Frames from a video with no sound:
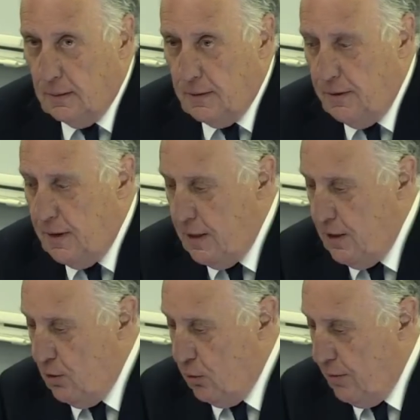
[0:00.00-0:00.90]
than the
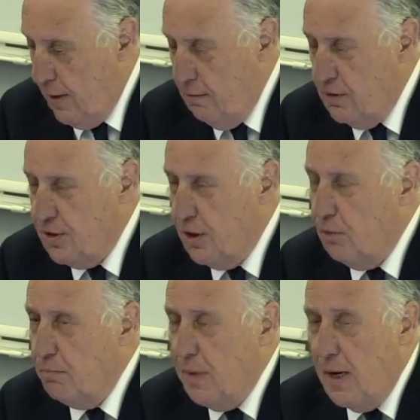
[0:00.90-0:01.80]
EU. There is the
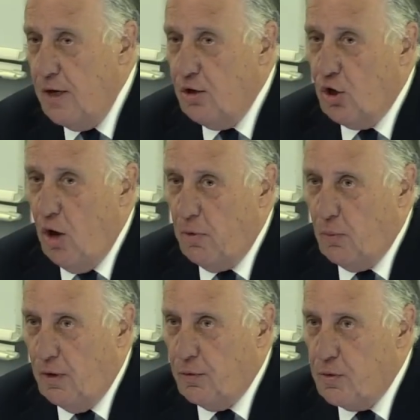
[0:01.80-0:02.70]
combined
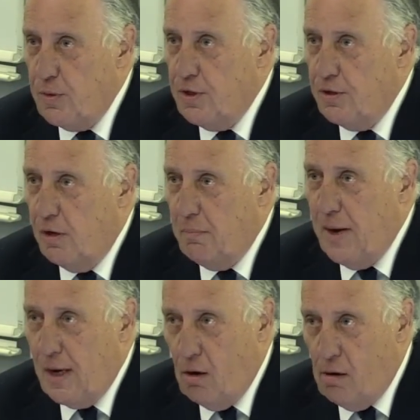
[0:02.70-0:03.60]
Commonwealth, which we turned our
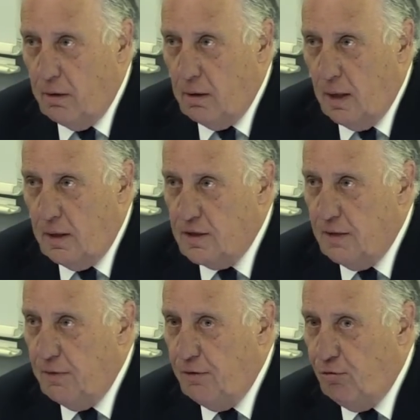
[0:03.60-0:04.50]
back on in
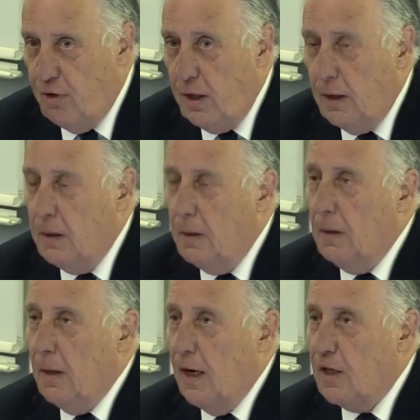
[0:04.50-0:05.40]
1973
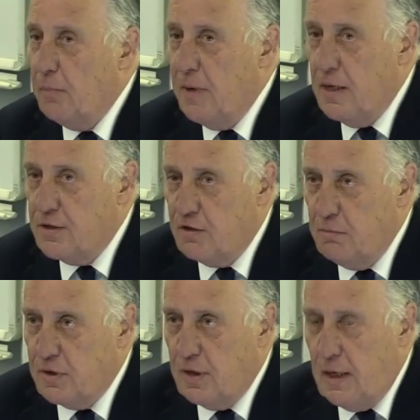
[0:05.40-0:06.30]
at the behest
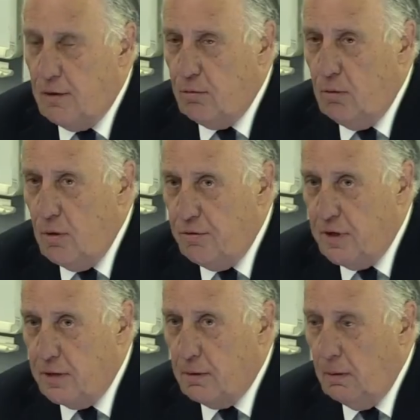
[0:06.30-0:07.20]
of Mr. Heath, who
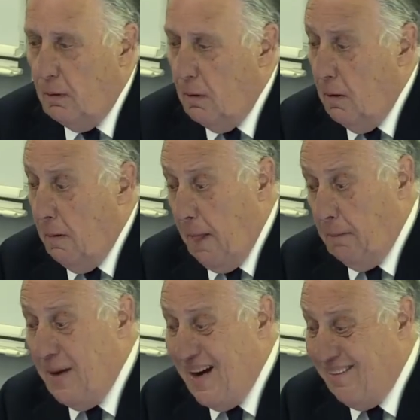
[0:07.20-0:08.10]
loathed it.
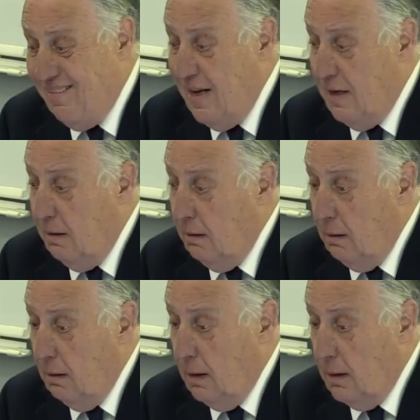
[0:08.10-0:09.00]
Back
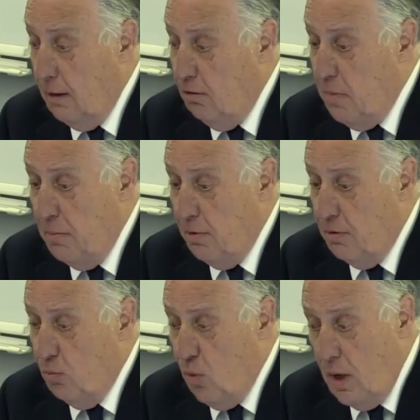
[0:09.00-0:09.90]
then, and I remember
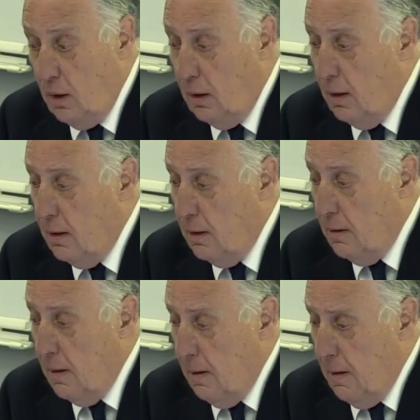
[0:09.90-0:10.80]
them well,
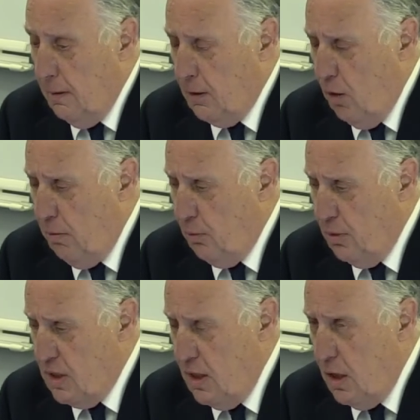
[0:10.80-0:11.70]
the Commonwealth
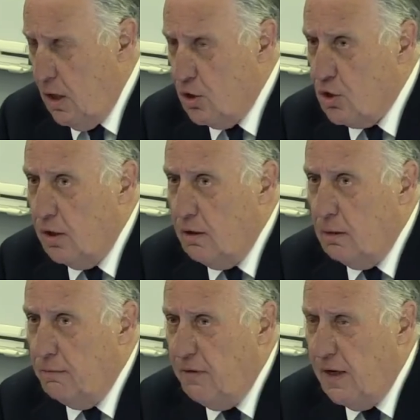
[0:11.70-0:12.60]
was largely
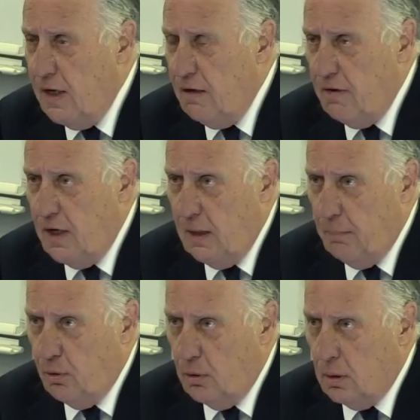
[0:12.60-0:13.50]
very, very
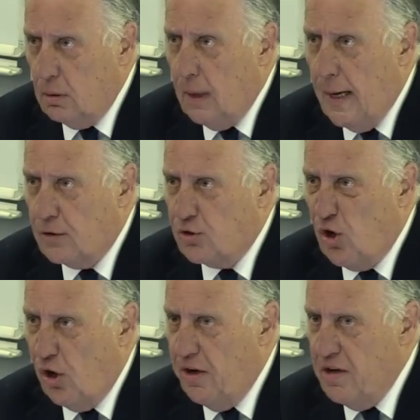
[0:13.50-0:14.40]
poor
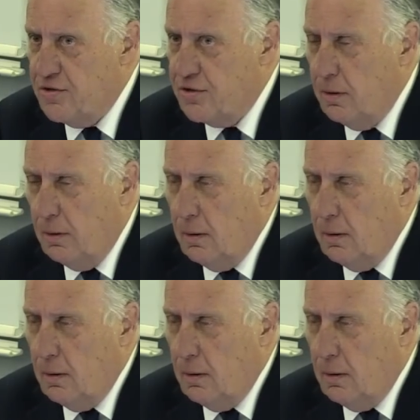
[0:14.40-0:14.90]
ex-colonies.